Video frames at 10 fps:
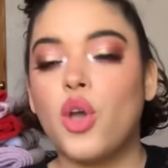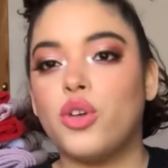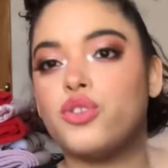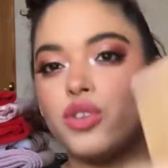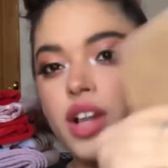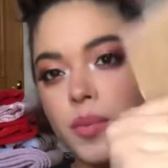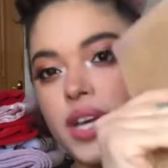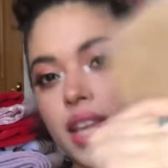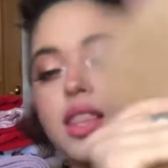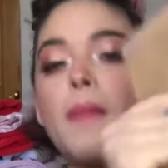So now we
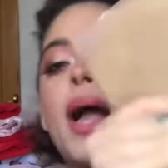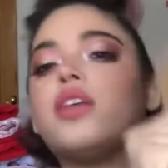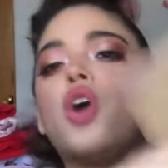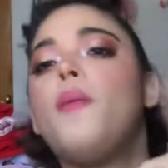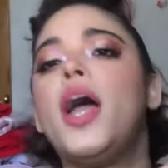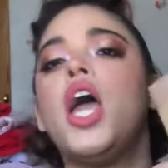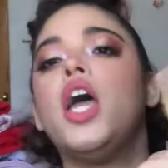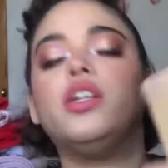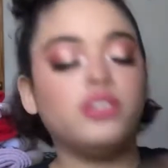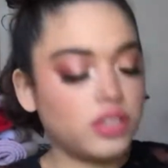got the box
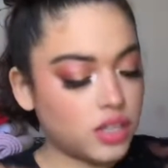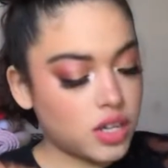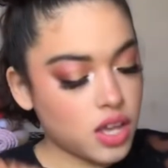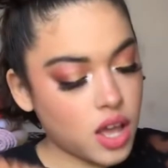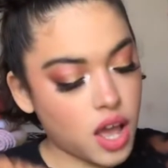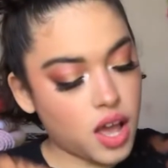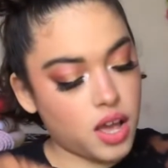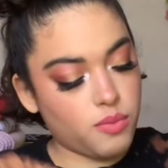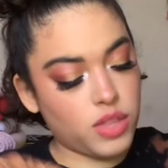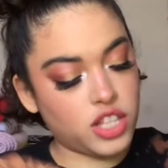open.
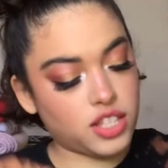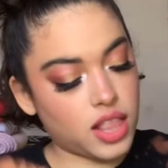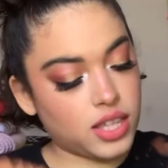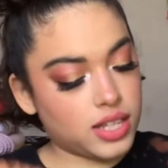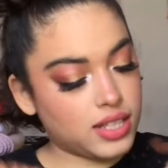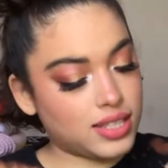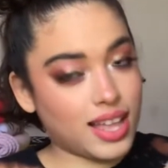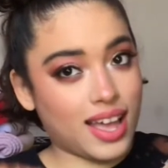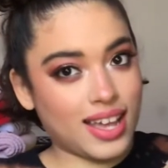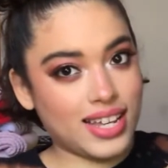Let's look
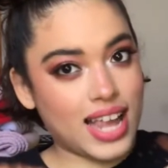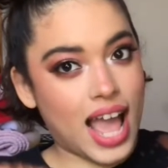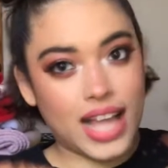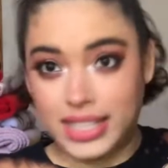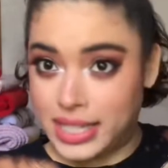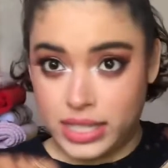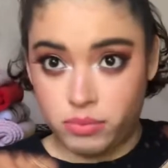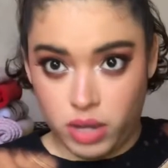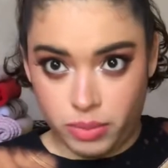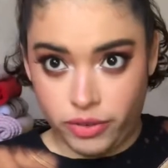inside to some
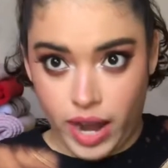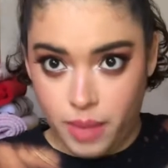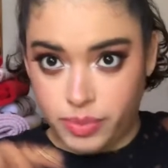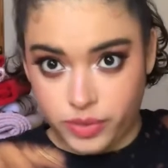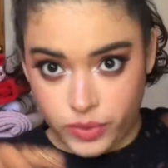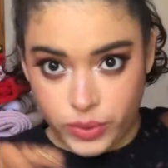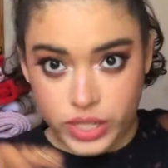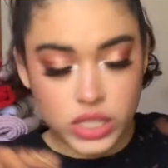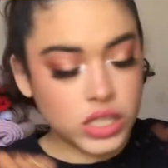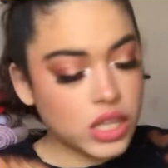bubble wrap, of
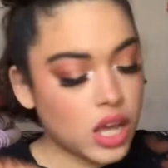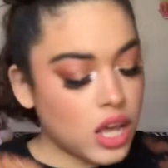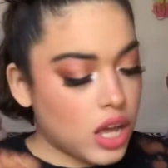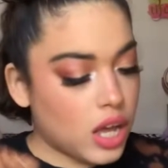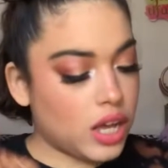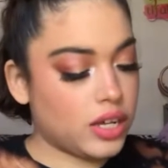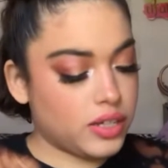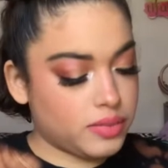course. All